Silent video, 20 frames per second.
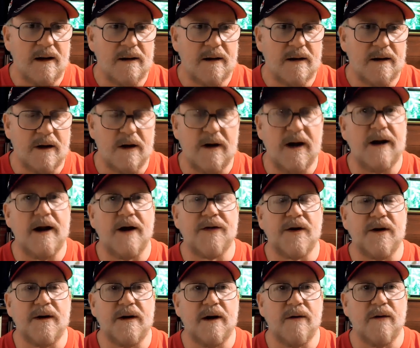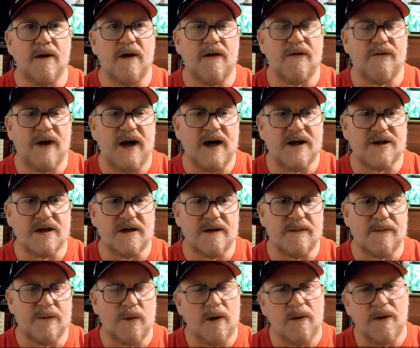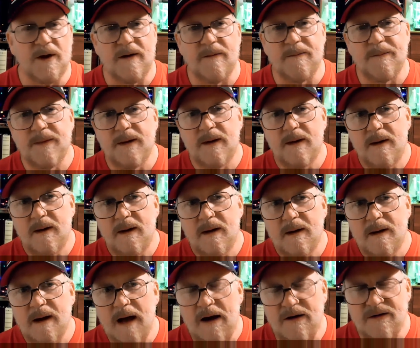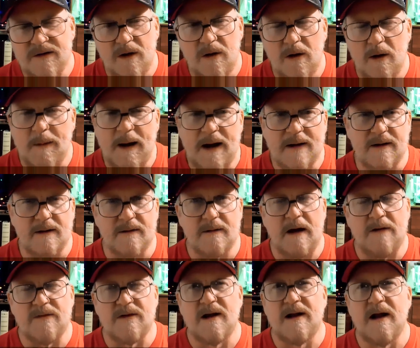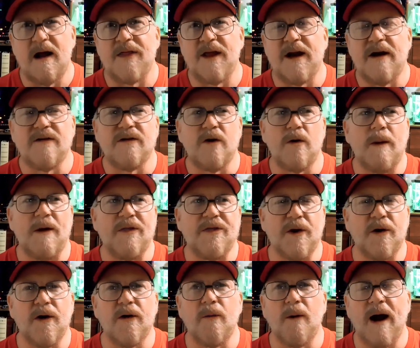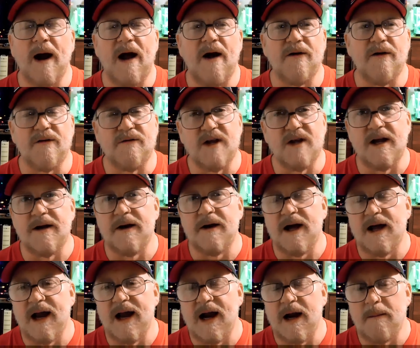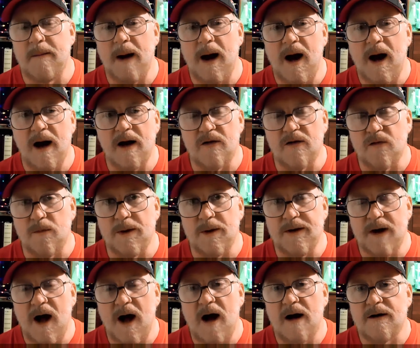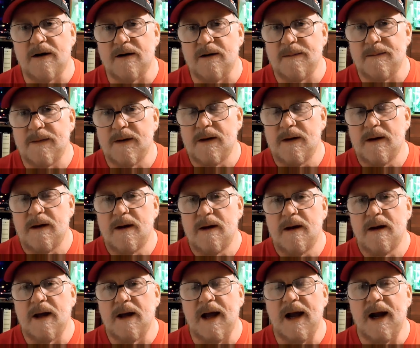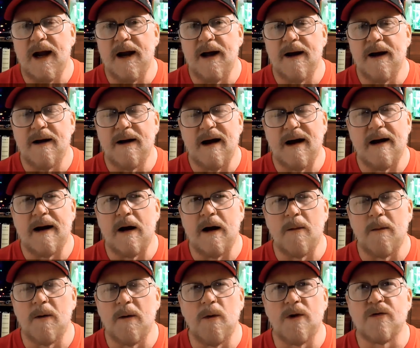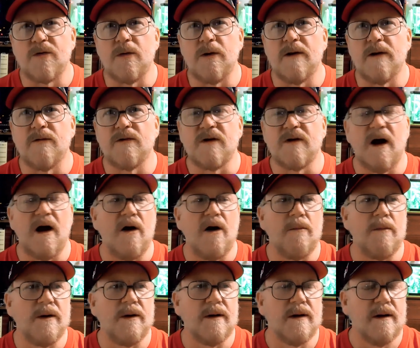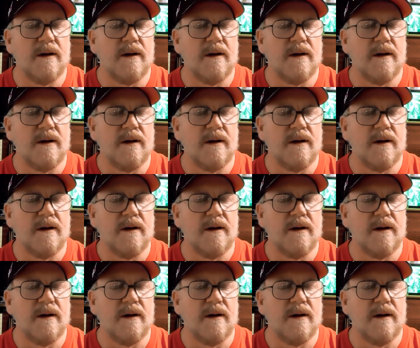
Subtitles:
Couldn't get nothing to get rid of the infection. Well, then I was on I think I was on my 3rd round of 10-day antibiotics from the doctor. And I don't remember which one it was called, but